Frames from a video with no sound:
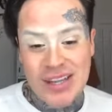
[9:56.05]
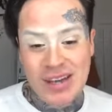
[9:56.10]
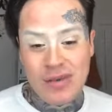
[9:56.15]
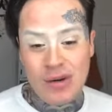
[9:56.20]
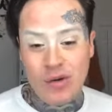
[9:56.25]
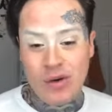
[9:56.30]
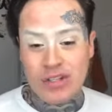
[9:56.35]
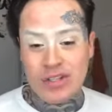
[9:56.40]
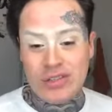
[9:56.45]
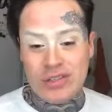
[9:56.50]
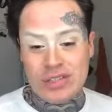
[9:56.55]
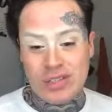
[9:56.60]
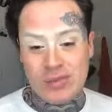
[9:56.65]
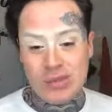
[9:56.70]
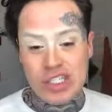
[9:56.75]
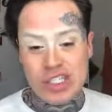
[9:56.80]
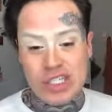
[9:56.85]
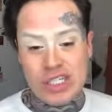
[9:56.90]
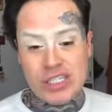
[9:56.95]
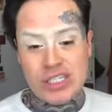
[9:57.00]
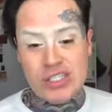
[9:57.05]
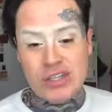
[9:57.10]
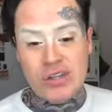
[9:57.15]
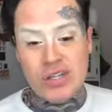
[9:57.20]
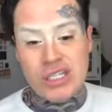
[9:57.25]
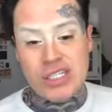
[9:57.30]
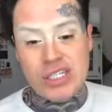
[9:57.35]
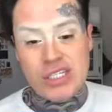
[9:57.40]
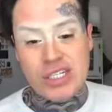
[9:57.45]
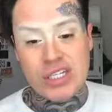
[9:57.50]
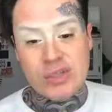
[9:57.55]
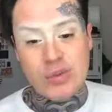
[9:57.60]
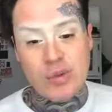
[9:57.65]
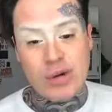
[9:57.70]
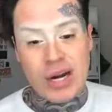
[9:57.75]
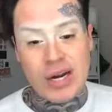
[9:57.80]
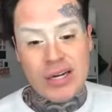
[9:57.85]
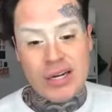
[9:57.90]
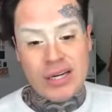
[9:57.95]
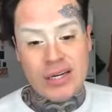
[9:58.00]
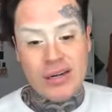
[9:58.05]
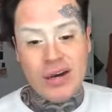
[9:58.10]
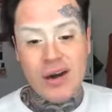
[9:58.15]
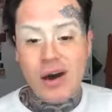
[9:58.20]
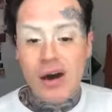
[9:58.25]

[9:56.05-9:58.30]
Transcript: I'm going through some shit, so this is just what I need.